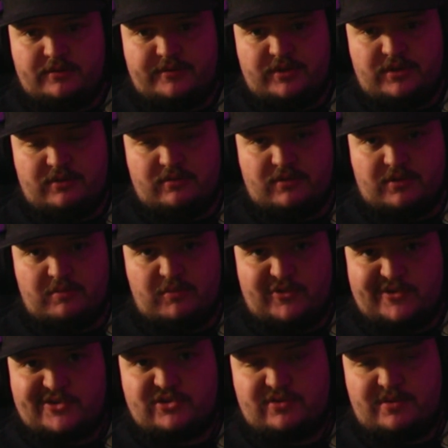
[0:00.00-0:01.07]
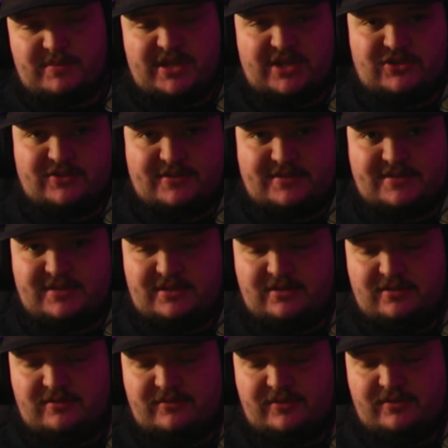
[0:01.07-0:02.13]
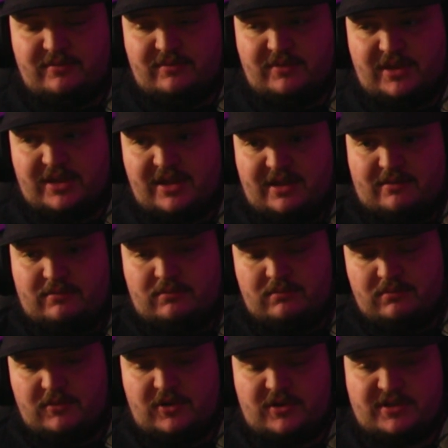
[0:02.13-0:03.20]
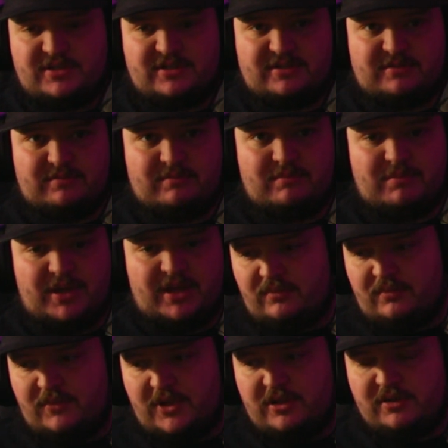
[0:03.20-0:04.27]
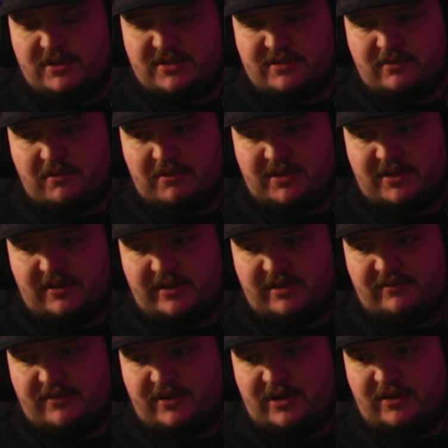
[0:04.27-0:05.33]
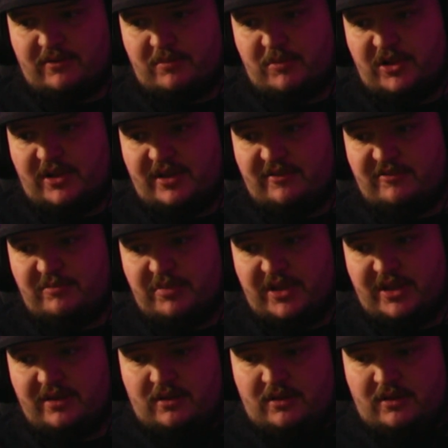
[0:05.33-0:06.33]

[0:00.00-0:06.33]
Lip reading: your more extreme cases of like autism, but you can still go on to lead a very normal life. But